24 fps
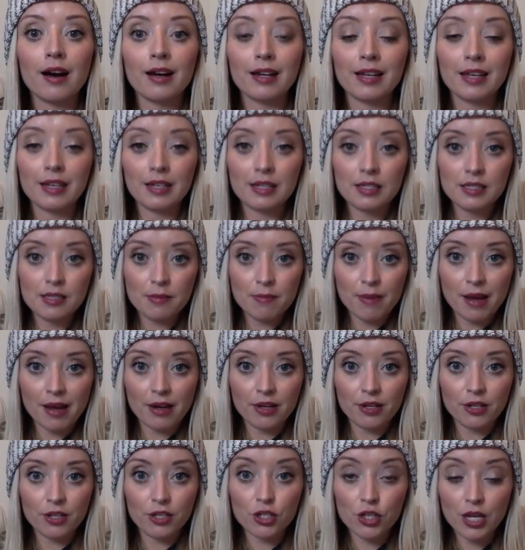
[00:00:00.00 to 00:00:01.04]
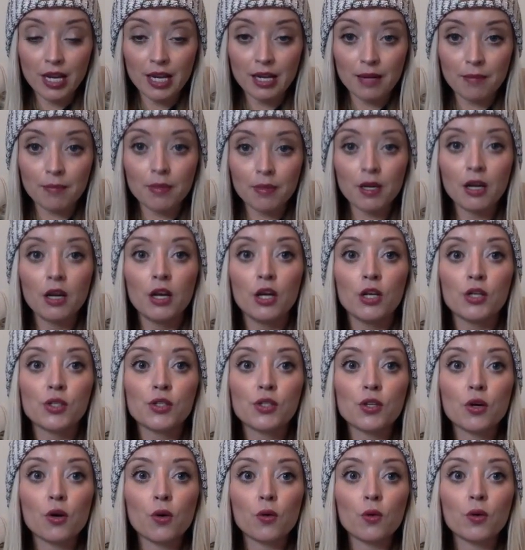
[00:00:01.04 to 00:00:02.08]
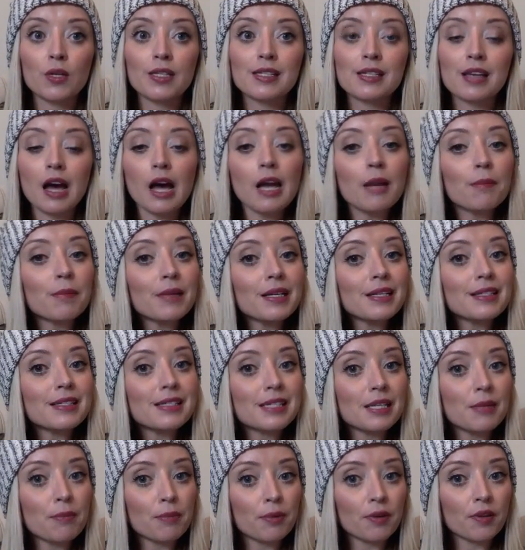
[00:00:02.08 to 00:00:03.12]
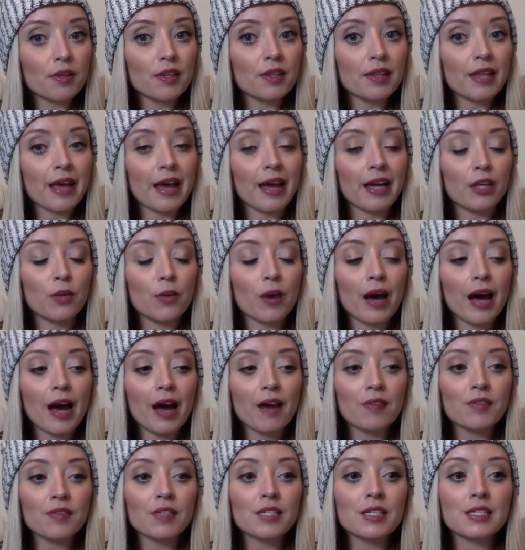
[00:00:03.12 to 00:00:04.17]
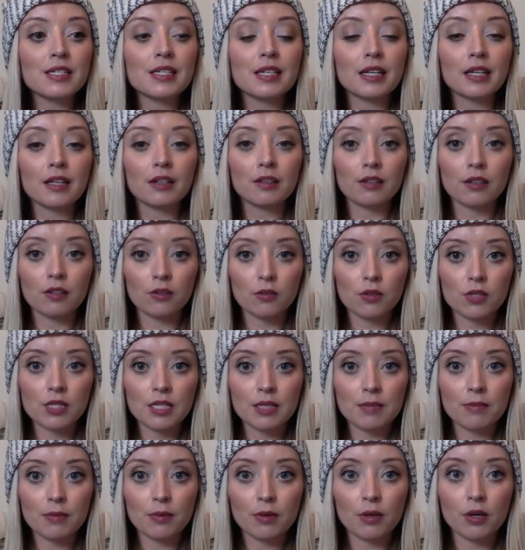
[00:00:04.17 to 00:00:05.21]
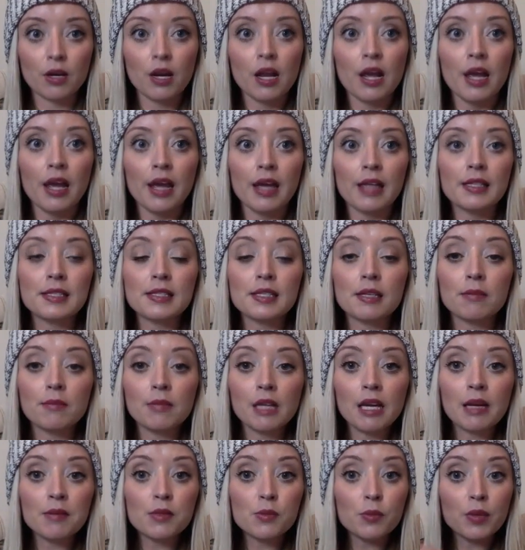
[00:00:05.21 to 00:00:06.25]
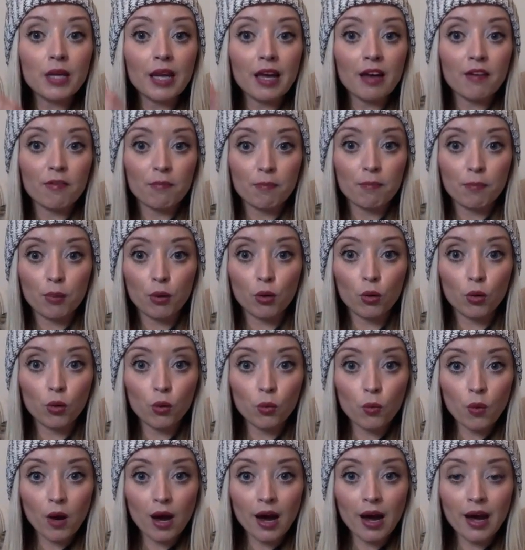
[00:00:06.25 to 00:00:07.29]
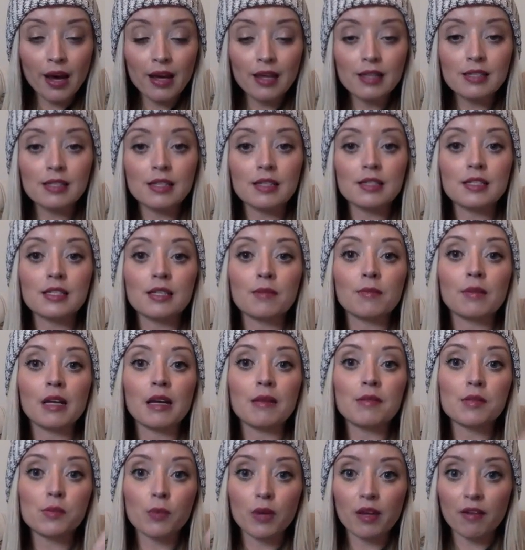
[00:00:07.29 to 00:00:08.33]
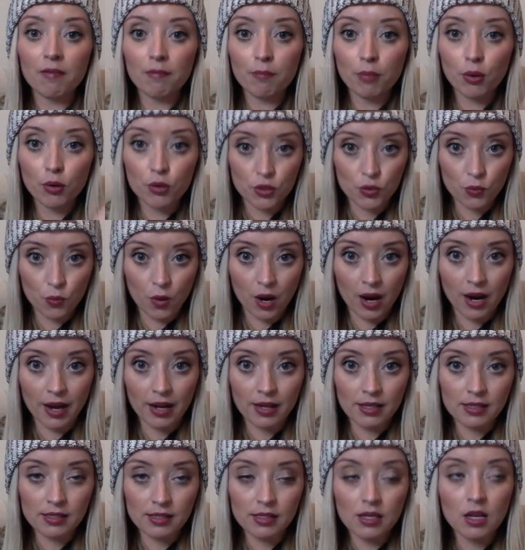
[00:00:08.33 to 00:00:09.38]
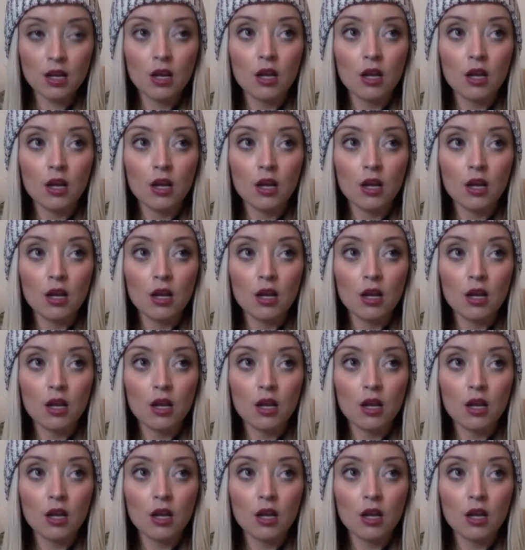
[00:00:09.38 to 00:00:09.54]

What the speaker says: get into better shape. So it's got to be deeper than that. You have to dig a little deeper. And sometimes we have pull whys and sometimes we have push whys.